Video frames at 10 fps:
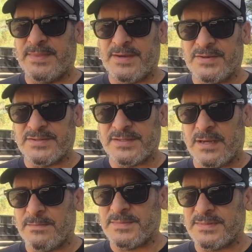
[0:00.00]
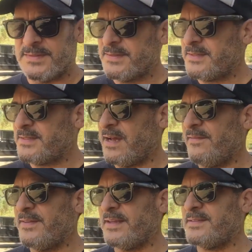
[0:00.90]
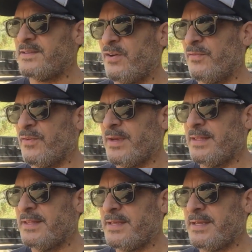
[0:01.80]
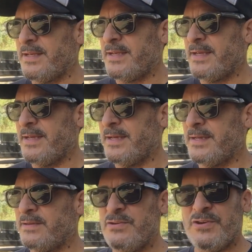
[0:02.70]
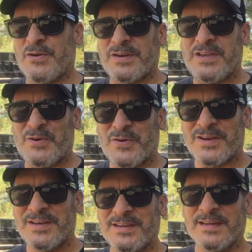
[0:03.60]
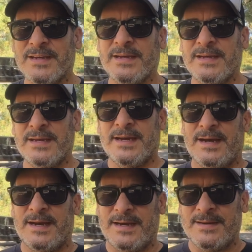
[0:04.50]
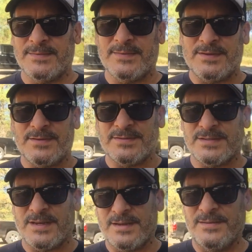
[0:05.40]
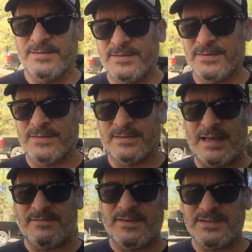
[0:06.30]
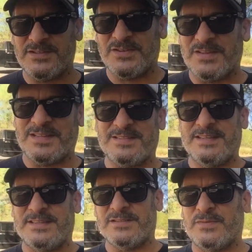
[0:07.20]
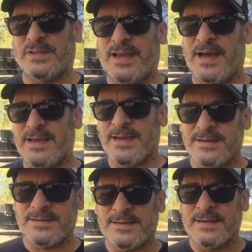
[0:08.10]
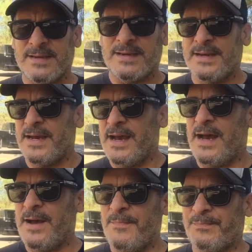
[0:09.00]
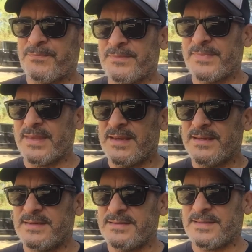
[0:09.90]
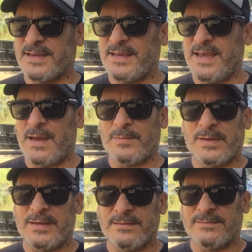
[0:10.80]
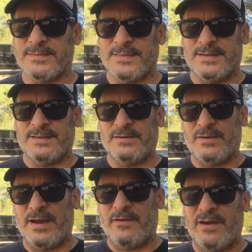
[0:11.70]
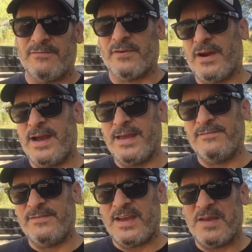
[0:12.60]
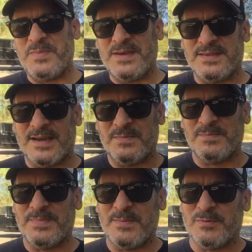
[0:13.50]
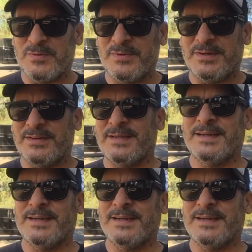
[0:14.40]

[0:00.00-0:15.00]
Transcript: There's some stuff that's over in the New York. There's a light fixture that's in this really high-end, it's like a gambling little area for high-end VIP type people, and